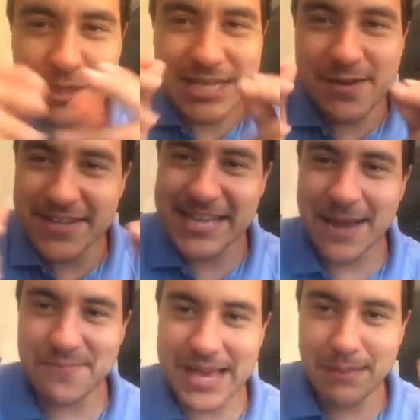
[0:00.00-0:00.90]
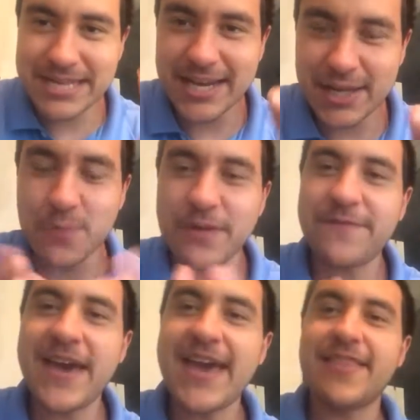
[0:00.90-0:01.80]
will tell you the same thing I'm telling you, but
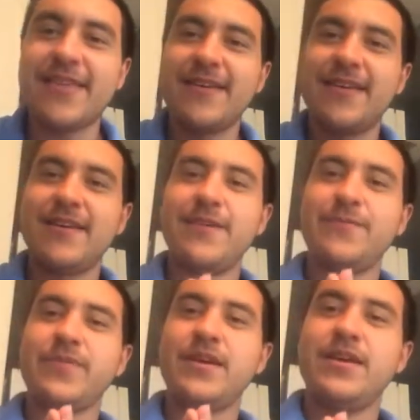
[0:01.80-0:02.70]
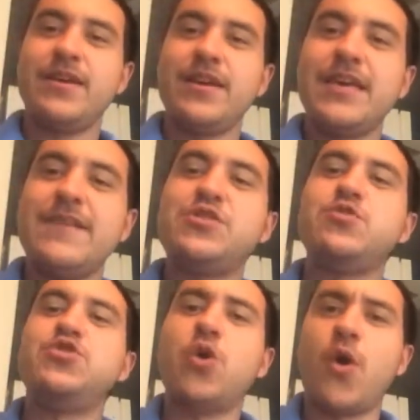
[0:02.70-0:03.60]
faith gives you
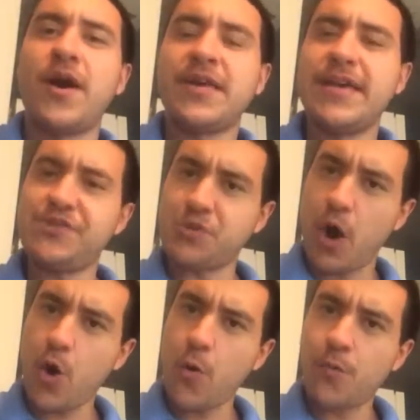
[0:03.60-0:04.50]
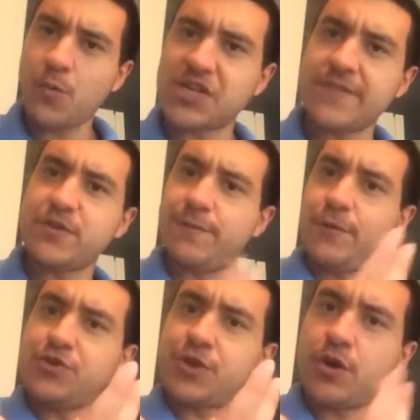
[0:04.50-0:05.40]
joy, gives you hope, which gives you
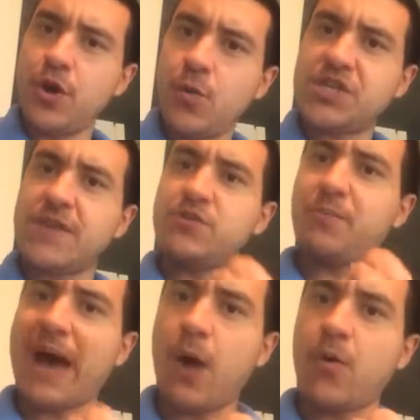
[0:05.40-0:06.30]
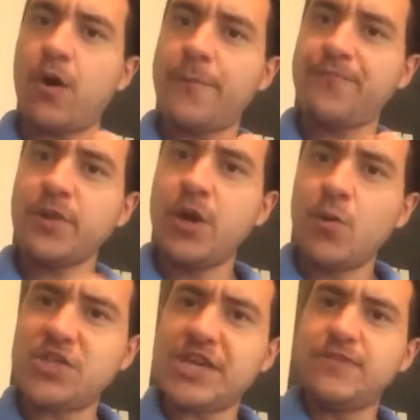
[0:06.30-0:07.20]
future, which gives you power,
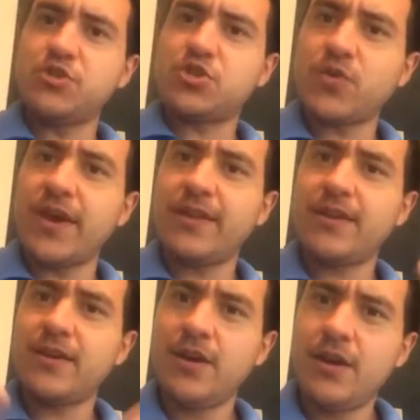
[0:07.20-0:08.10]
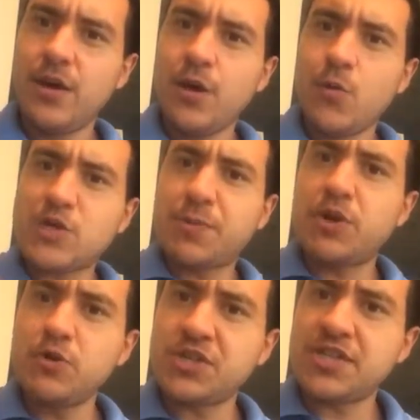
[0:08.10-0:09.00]
which gives you strength, which
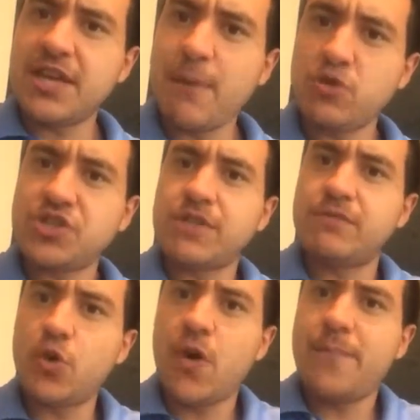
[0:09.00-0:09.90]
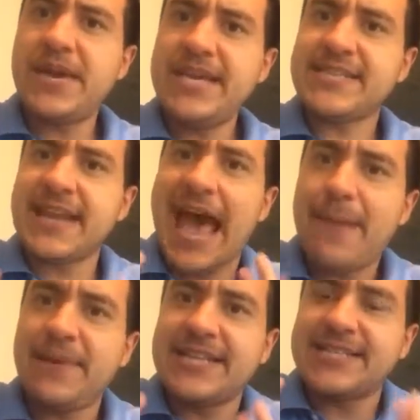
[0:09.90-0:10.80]
produces the emotions of joy, peace, and
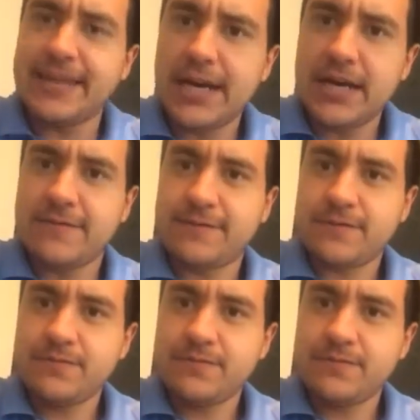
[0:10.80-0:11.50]
happiness, and love,